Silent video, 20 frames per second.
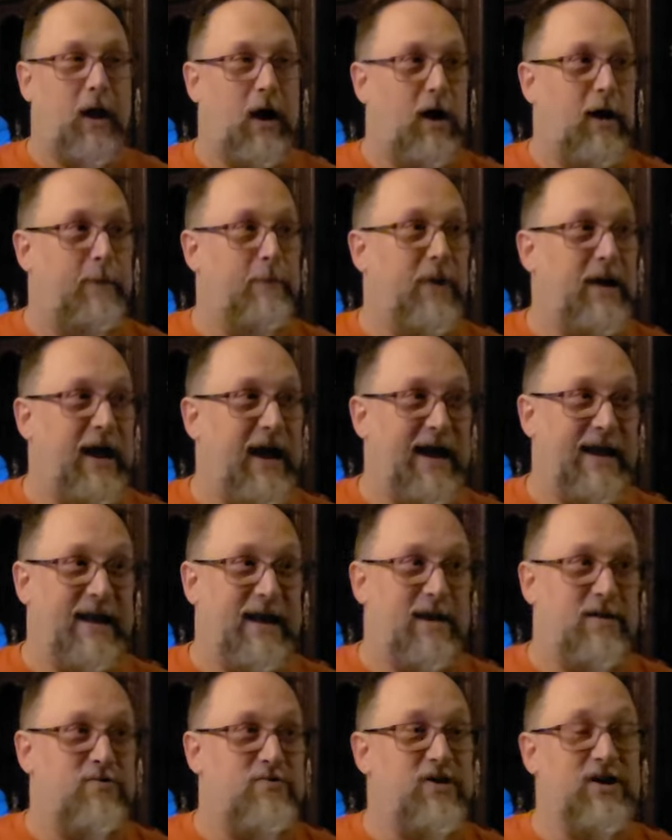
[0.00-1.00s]
Um,
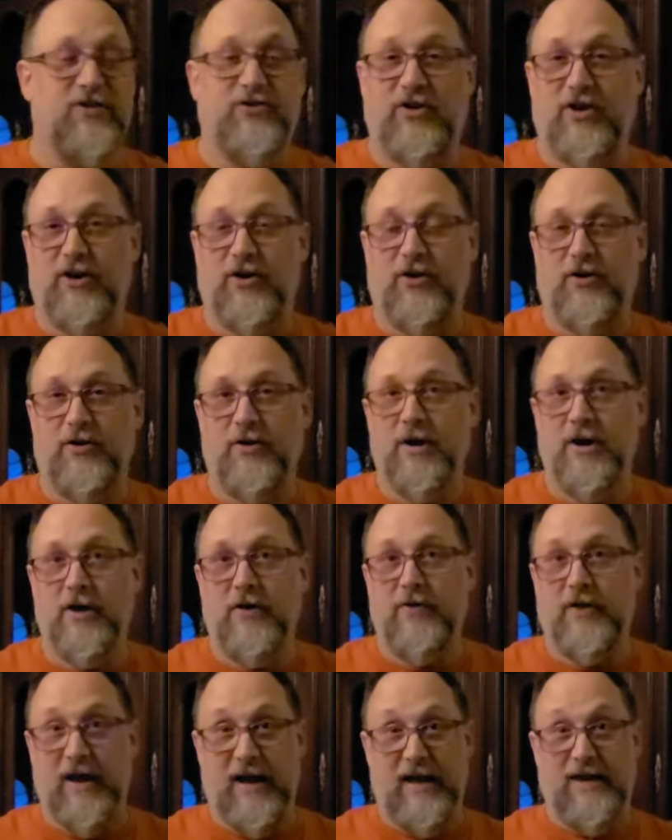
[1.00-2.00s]
and this year,
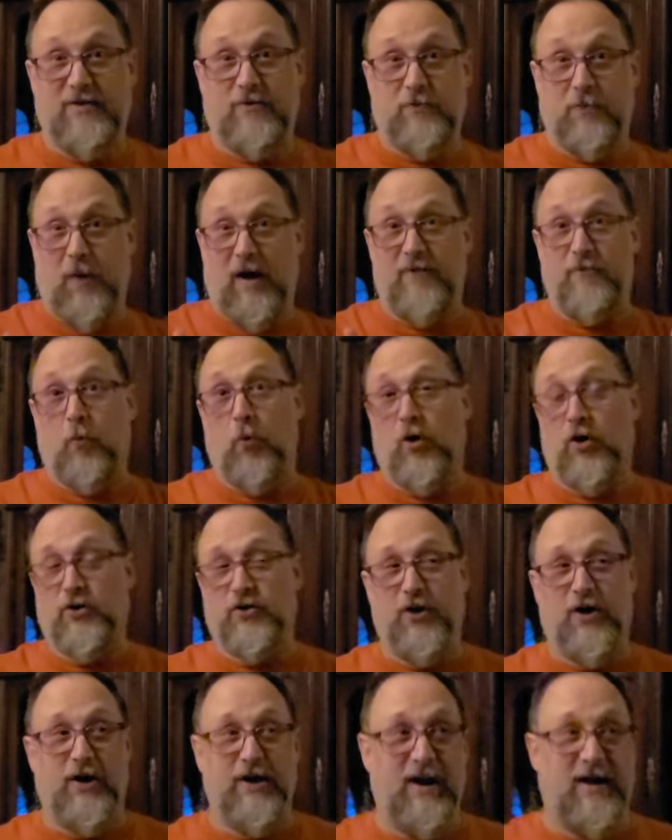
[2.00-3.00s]
it, I've
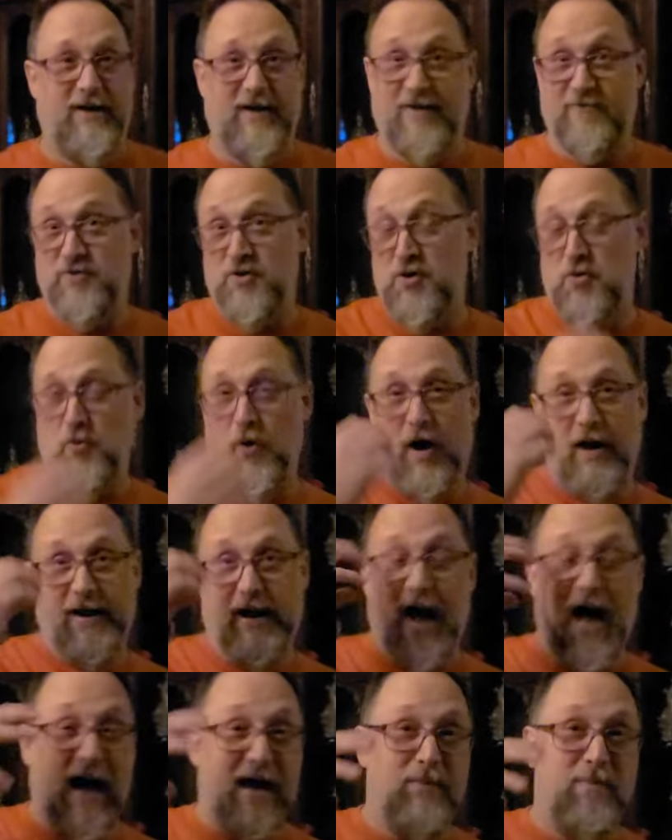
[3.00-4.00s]
worked on. I have new
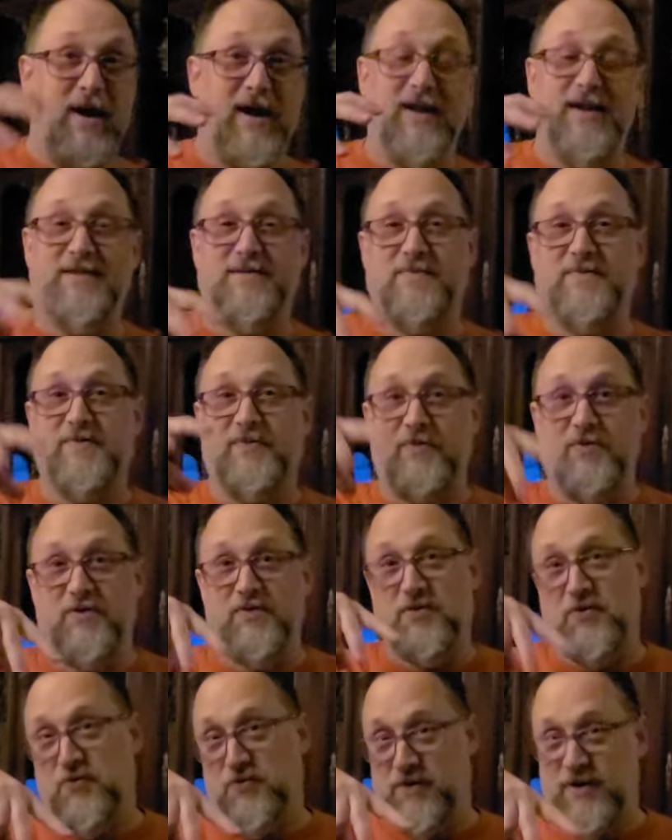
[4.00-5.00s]
like eye mechanisms for
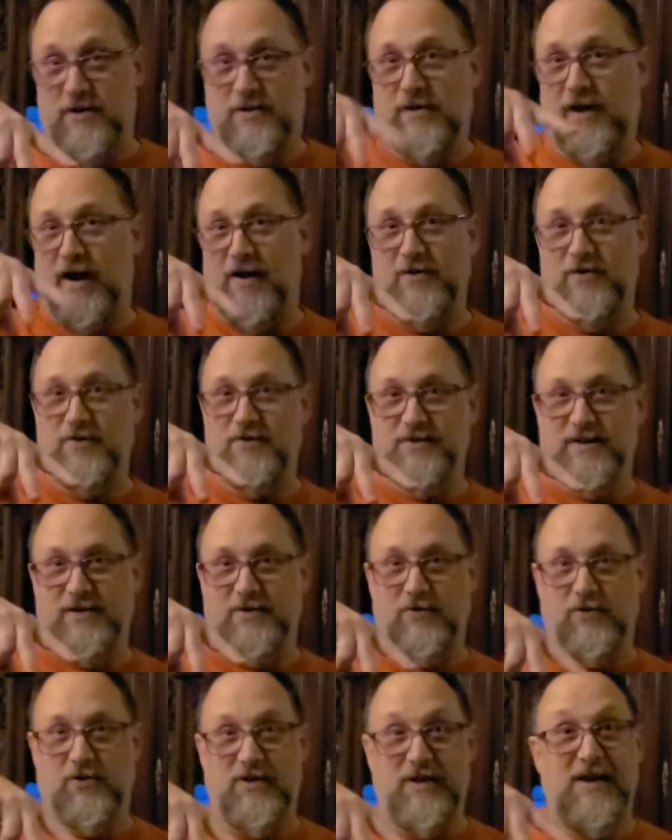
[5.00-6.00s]
the two lead characters
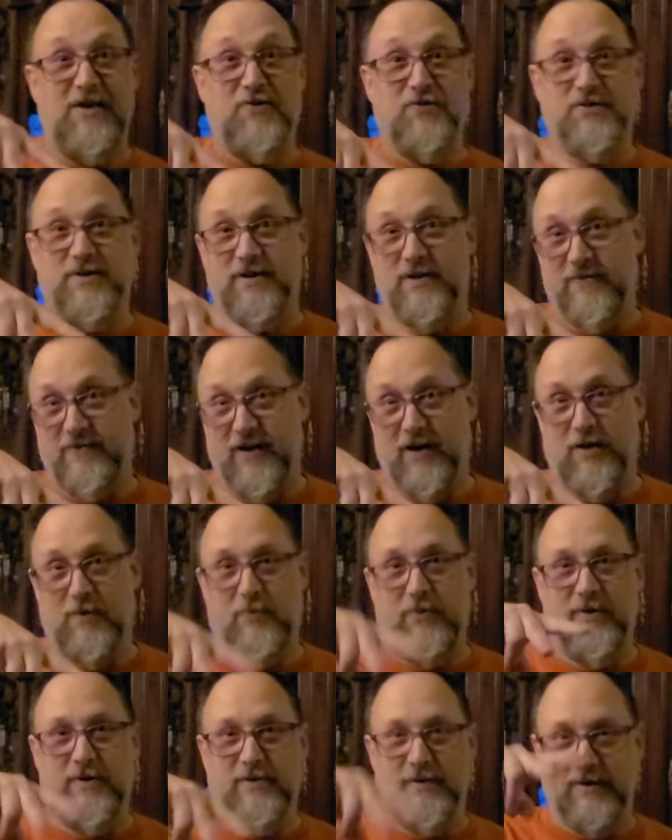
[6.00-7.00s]
that took years to
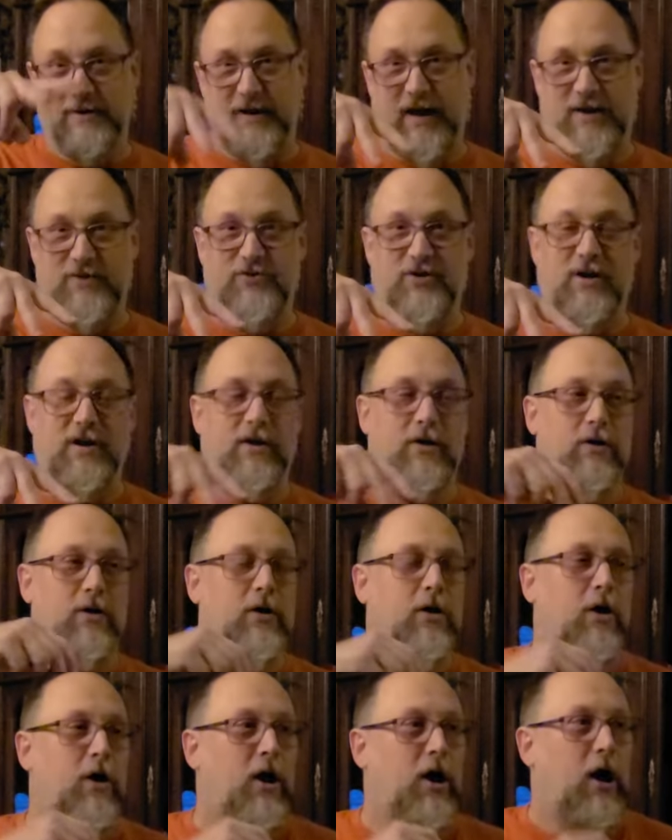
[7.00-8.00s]
develop and, and engineer.